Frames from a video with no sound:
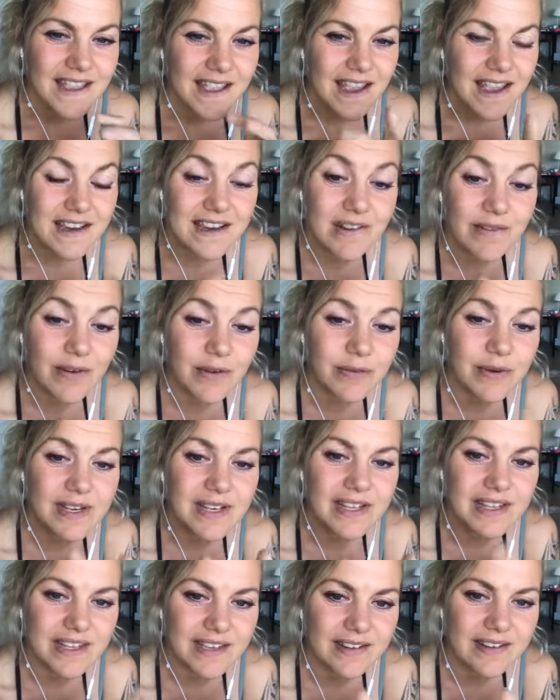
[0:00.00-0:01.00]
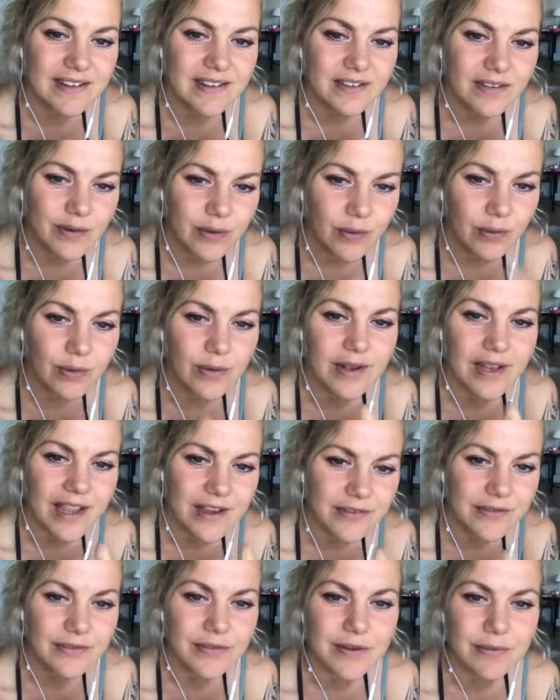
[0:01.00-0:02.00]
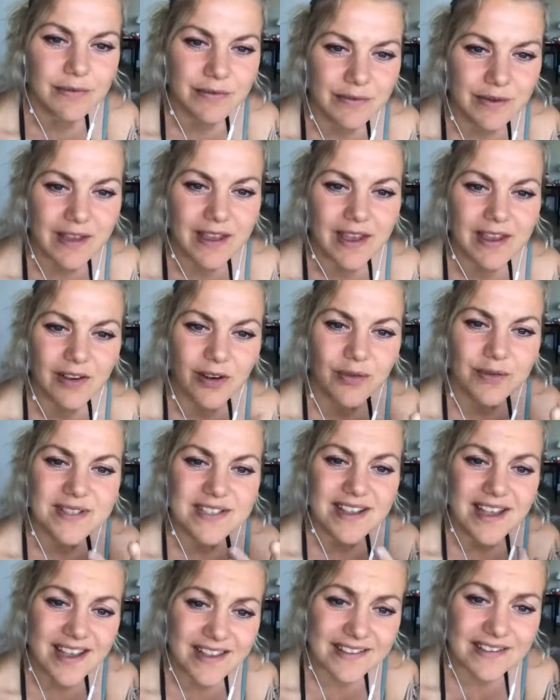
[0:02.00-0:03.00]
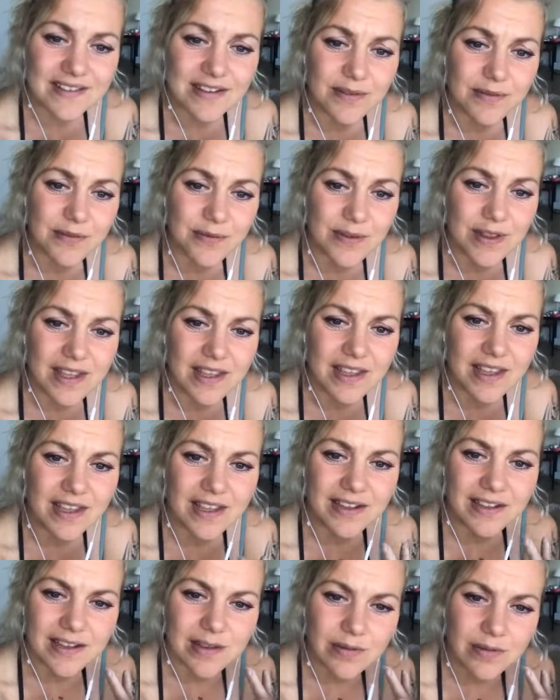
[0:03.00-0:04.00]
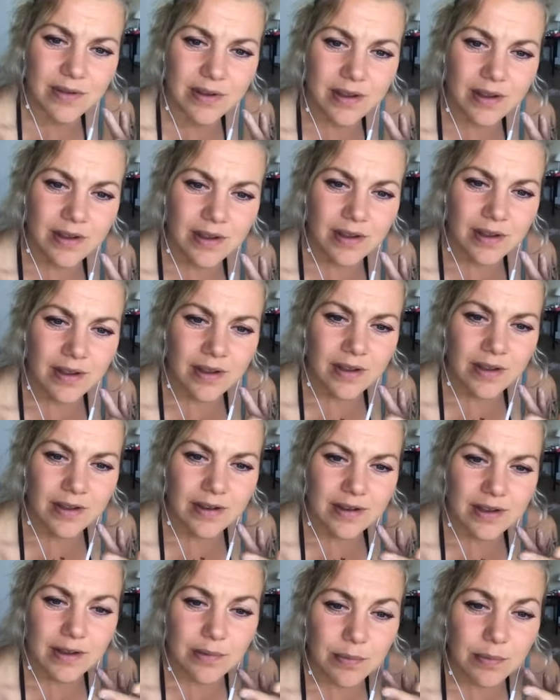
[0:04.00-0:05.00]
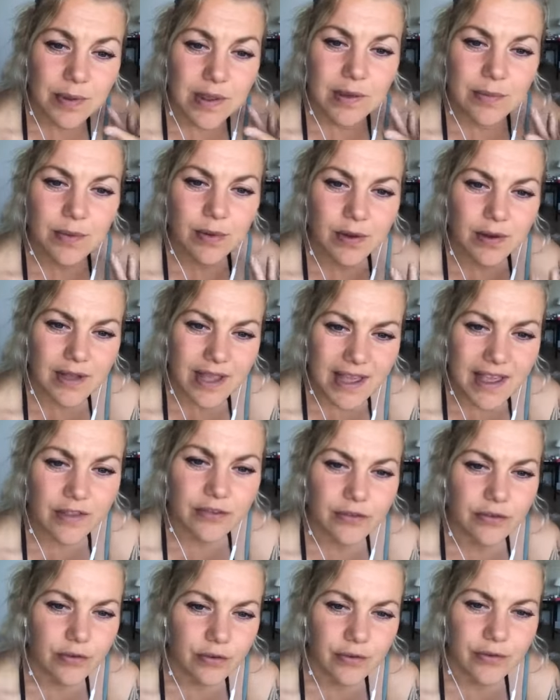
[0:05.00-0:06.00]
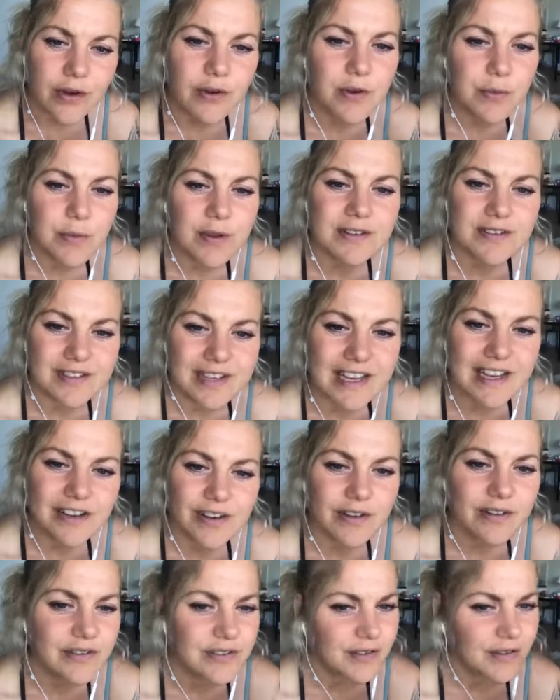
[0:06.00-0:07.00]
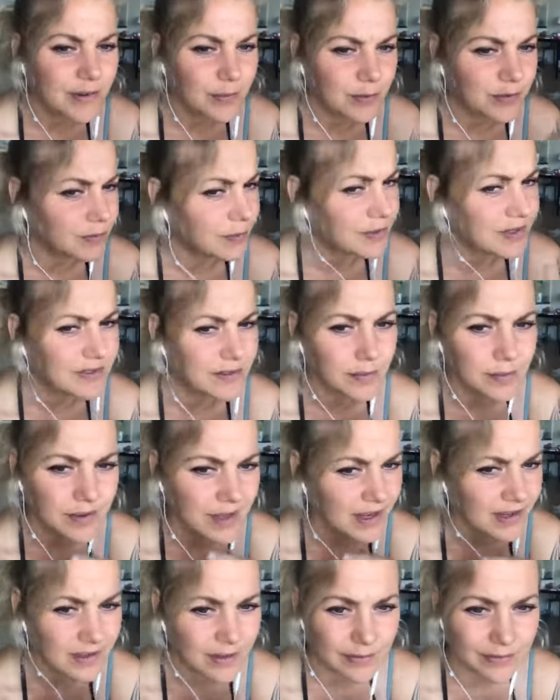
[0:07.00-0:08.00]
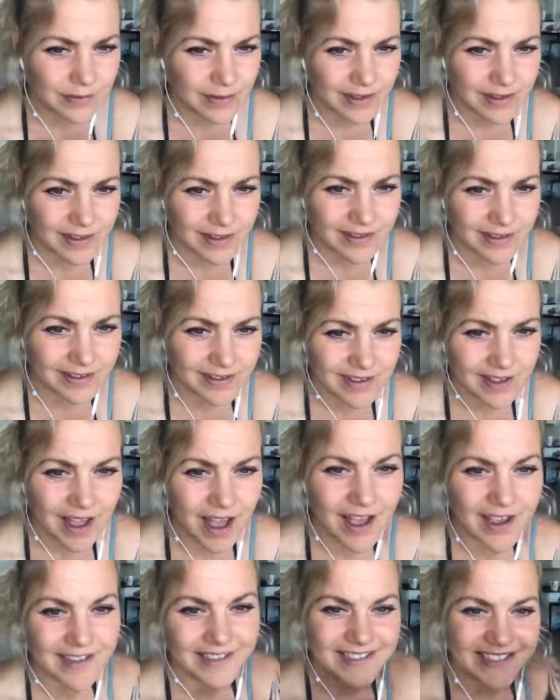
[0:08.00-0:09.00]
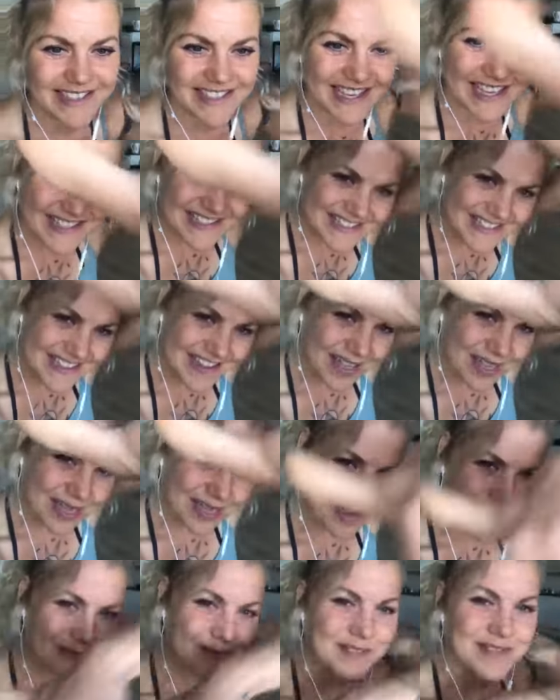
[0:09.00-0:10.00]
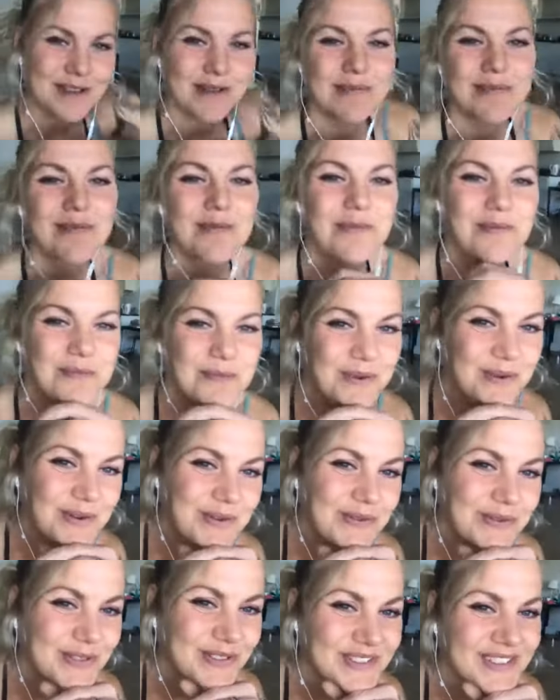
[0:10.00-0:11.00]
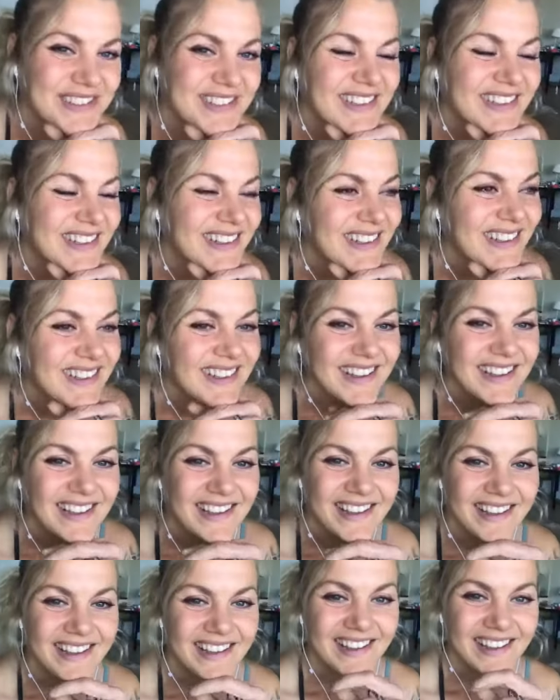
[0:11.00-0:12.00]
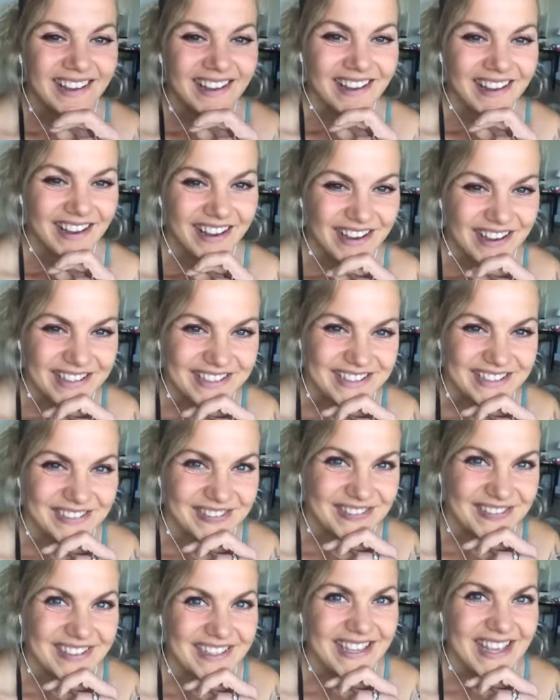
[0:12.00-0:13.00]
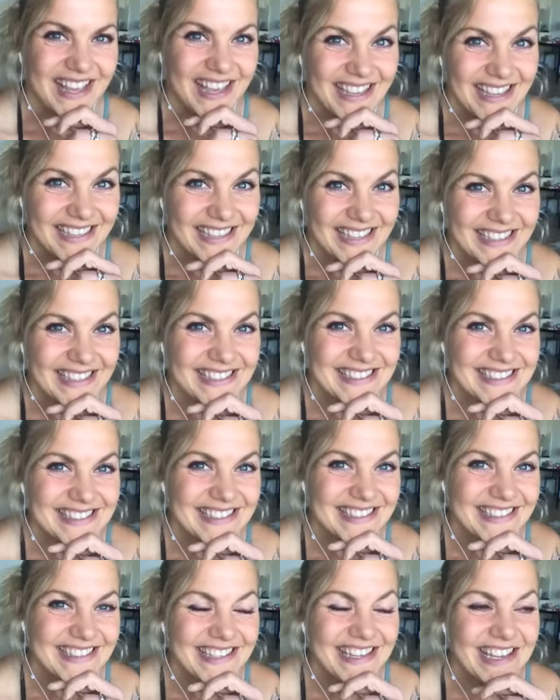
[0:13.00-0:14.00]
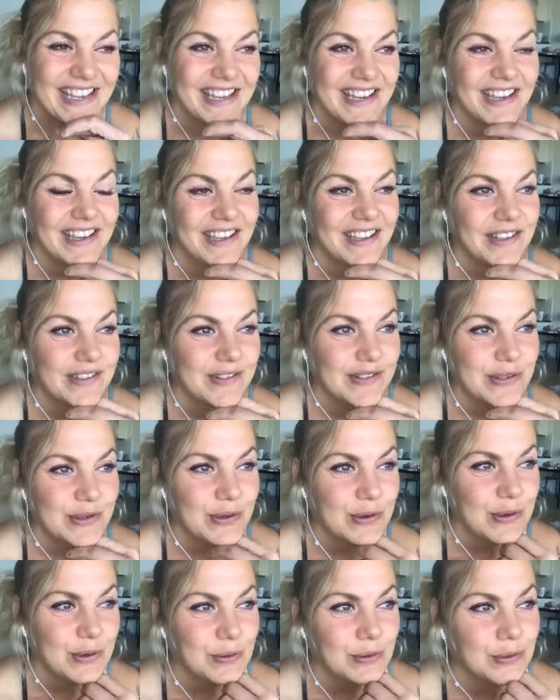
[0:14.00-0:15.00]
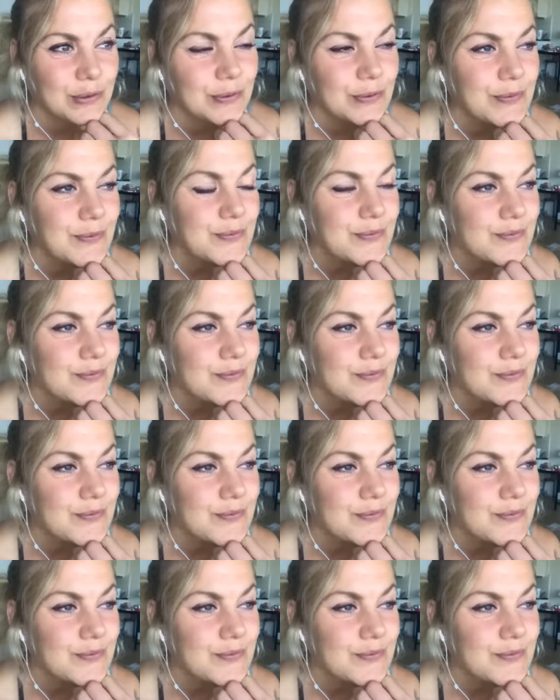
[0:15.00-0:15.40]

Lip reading: I never really get this whole live stream thing. I always ask something and then people answer very much later, so there must be some kind of yes, thumbs up. Beautiful. Awesome. Hi guys. So